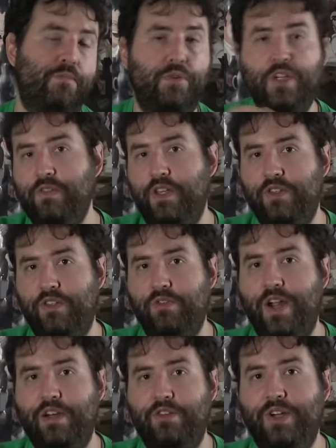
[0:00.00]
the previous
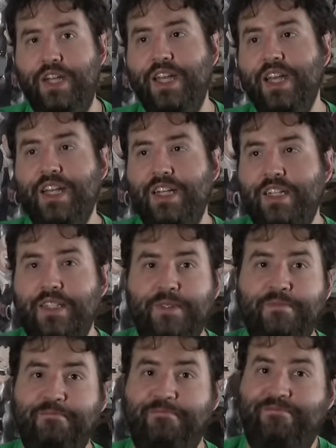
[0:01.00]
directory.
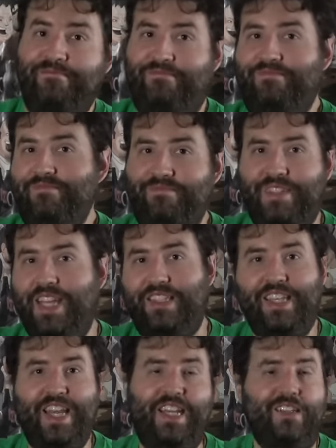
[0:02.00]
That's
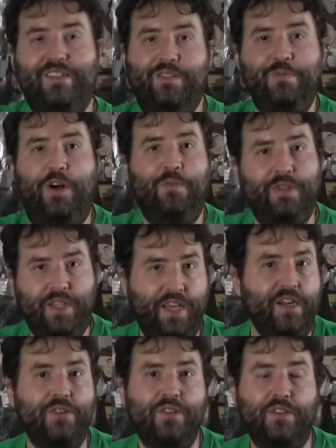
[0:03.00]
like small
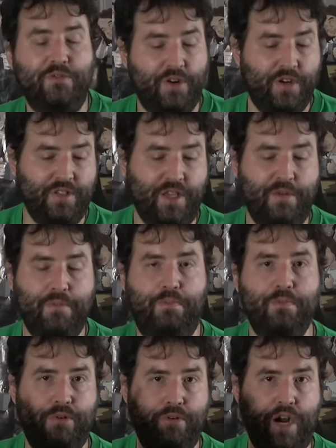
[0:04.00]
potatoes as far as a
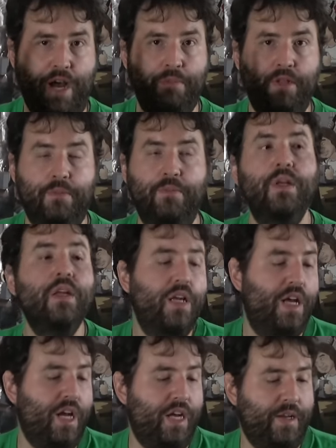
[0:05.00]
problem.
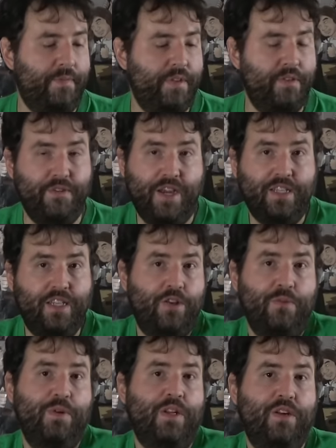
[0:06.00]
Um, in fact, it
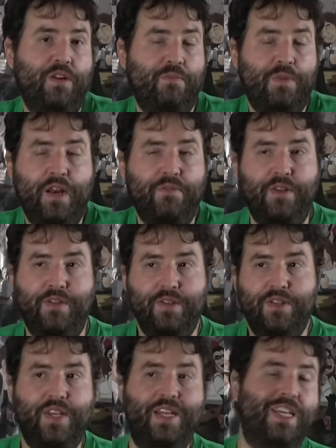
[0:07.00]
could be to your benefit if you
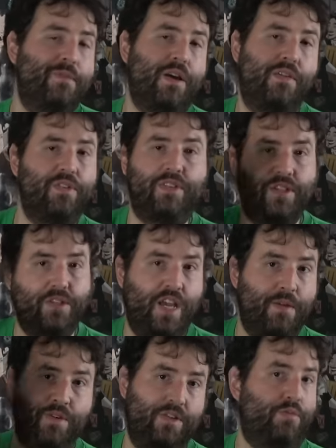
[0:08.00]
decide to keep every single
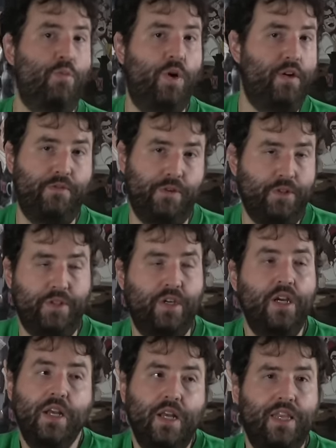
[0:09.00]
game in just one folder.
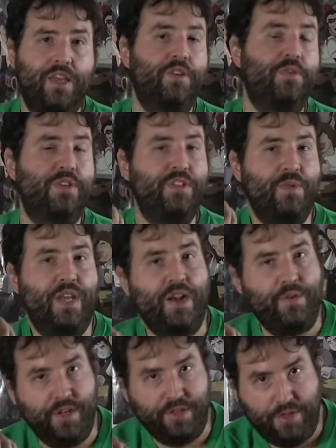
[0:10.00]
The only reason you may
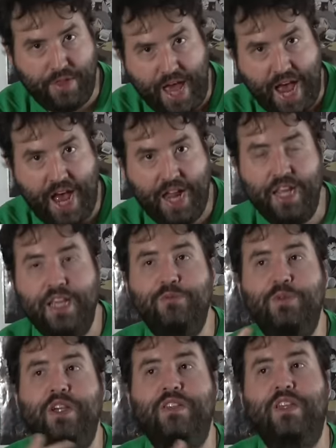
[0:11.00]
not want to do that is
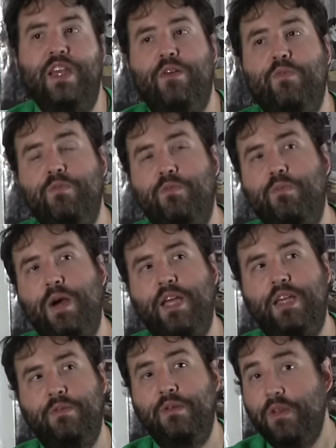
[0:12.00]
because it
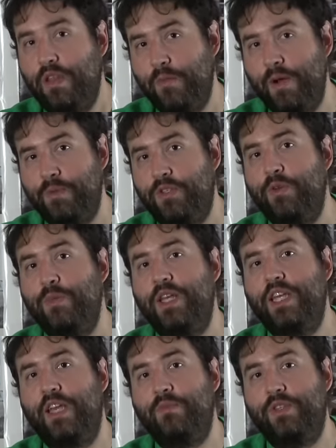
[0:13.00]
might there might be so many
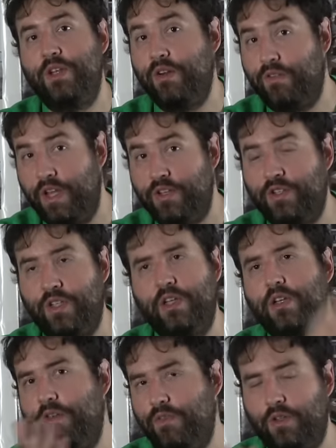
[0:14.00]
games in there eventually,
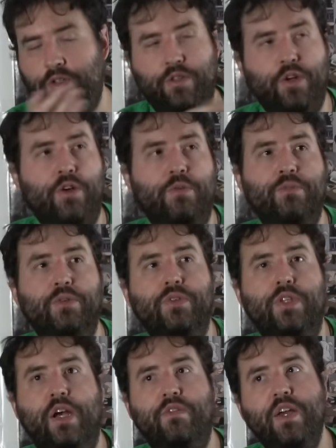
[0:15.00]
if you include the homebrew
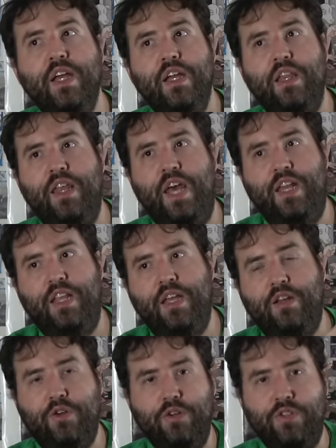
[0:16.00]
stuff, that
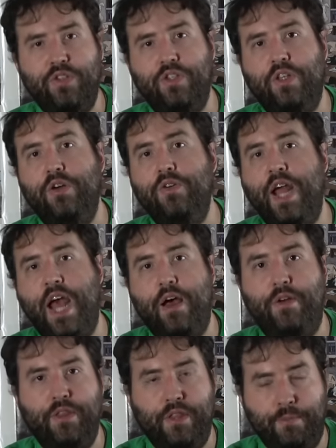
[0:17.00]
it could slow
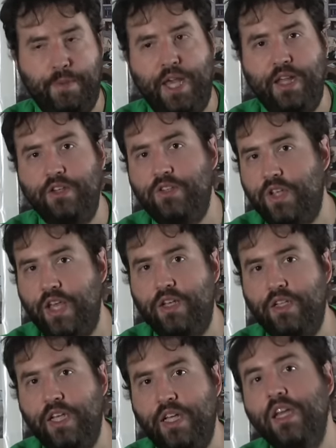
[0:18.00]
down the page
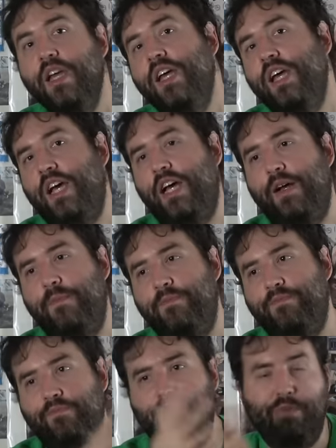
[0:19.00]
cycling,
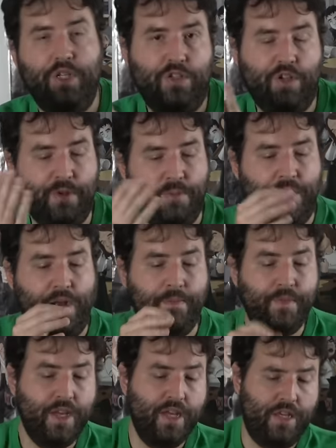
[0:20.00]
um, which could be a
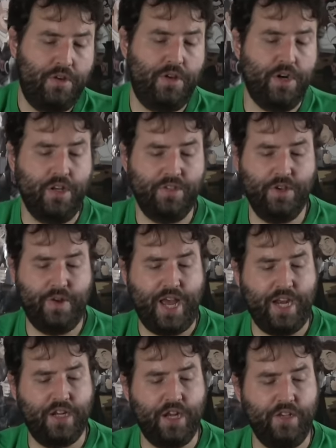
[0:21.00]
problem. You can also
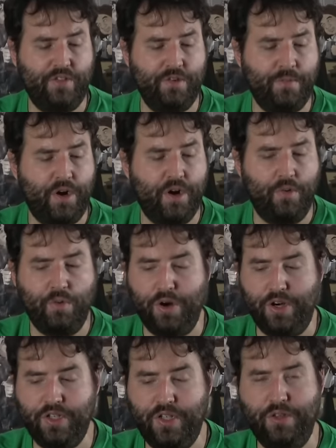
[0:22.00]
add custom
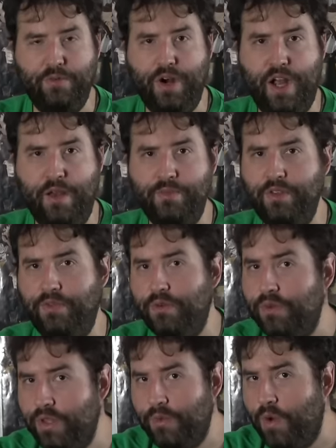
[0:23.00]
artwork to the ROMs if
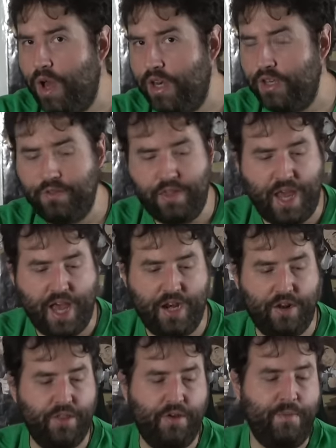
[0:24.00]
you really want to do that,
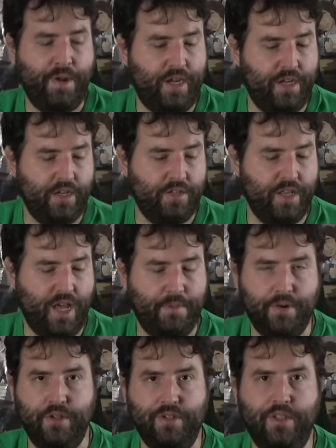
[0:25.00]
although I'm not going to do that
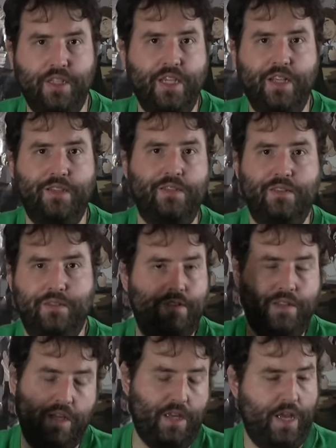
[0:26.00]
personally because
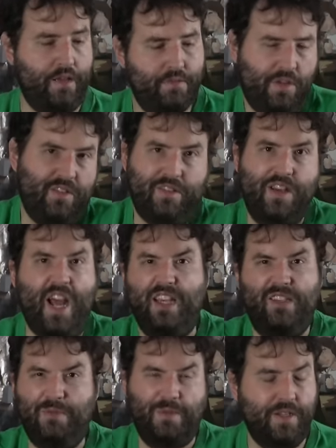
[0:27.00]
it's
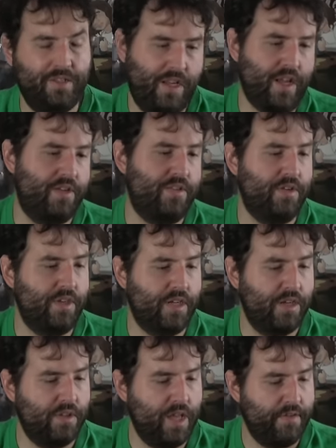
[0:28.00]
nice, but it's, I just don't need
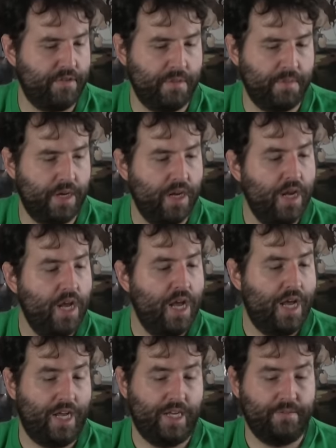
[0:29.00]
to do the effort. But
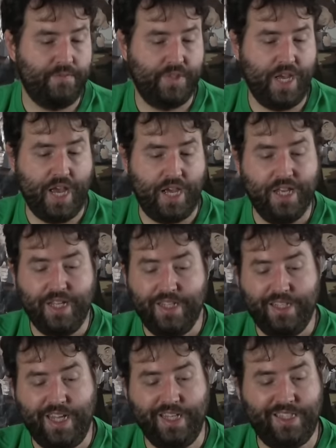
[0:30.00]
um, yeah.
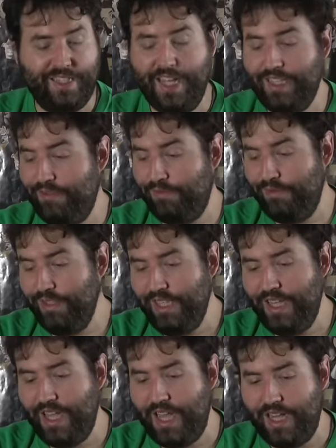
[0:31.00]
That's that's
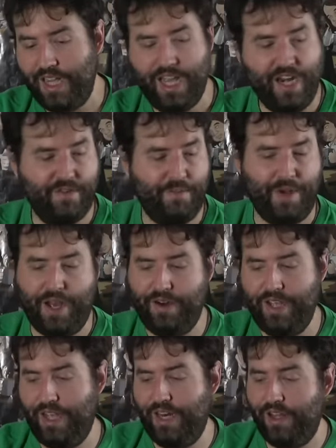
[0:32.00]
really a kind of about
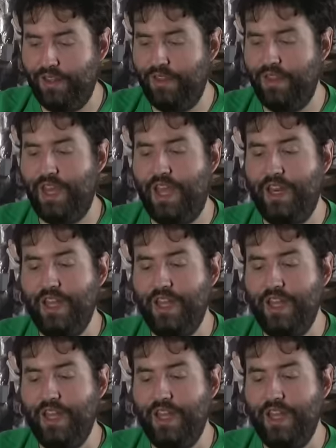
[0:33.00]
it. Other than that,